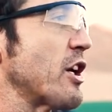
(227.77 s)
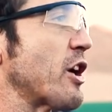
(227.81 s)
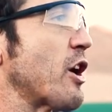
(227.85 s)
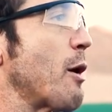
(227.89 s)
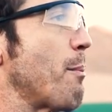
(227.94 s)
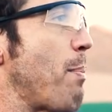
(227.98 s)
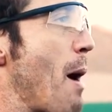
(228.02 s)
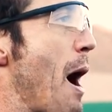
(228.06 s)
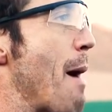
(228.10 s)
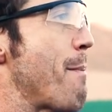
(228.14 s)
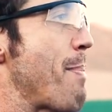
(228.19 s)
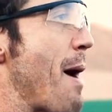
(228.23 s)
that are
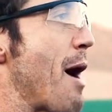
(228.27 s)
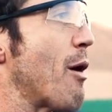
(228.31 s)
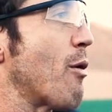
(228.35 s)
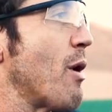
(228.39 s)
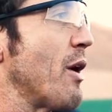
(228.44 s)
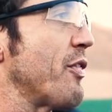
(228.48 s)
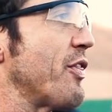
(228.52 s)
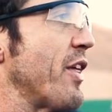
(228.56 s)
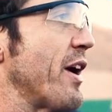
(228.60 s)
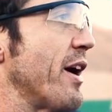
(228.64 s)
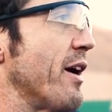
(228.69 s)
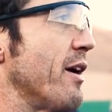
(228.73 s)
gonna pop out
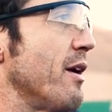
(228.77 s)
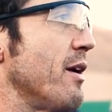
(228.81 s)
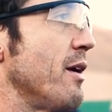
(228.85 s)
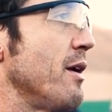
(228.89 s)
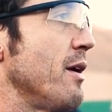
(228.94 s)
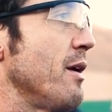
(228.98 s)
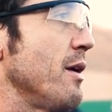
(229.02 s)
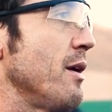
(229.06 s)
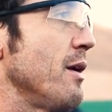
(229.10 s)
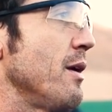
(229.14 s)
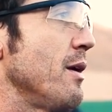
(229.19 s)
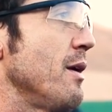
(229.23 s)
right there.
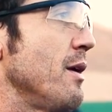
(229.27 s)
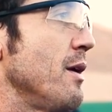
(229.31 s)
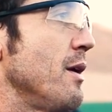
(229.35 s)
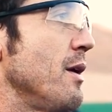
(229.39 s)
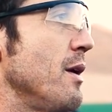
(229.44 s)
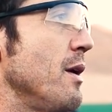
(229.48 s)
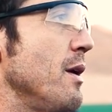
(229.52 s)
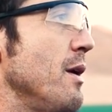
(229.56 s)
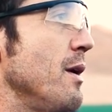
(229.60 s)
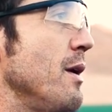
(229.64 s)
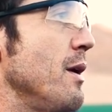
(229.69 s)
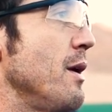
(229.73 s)

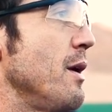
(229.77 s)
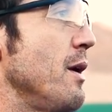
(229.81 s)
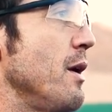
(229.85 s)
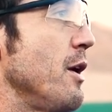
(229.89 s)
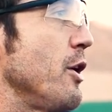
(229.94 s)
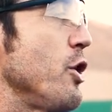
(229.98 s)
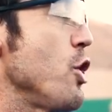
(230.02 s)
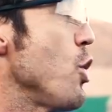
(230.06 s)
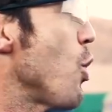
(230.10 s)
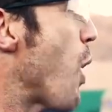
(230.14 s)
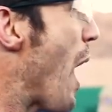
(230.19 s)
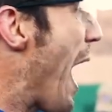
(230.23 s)

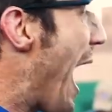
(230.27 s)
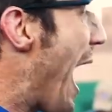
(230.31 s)
You